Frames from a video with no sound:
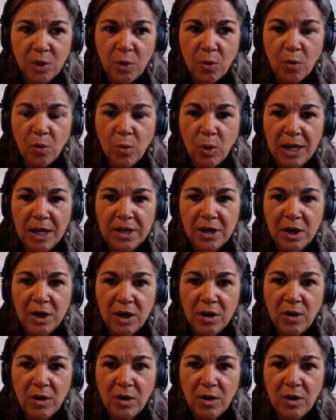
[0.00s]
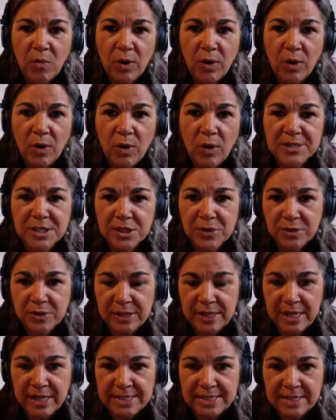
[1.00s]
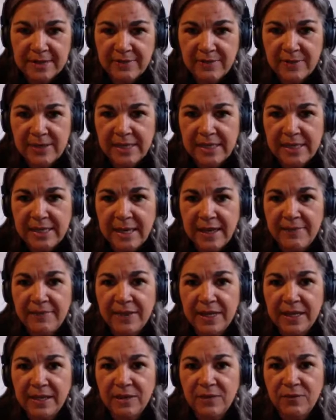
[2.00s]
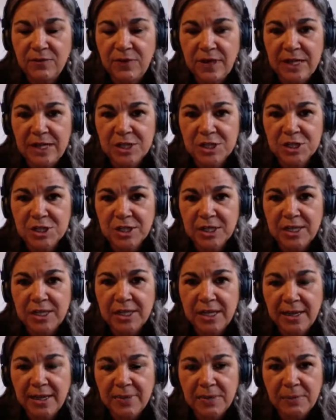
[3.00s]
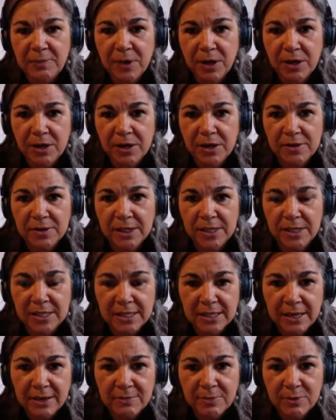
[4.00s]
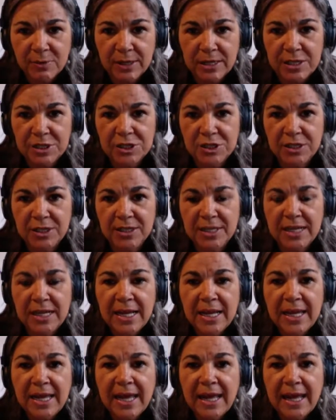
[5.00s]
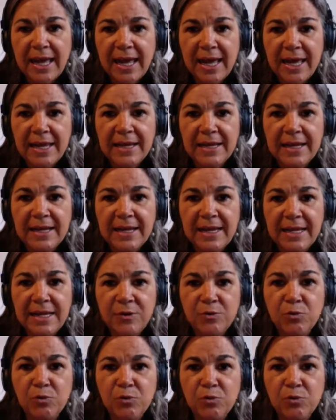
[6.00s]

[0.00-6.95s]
where's the creativity and the innovation and the collaboration in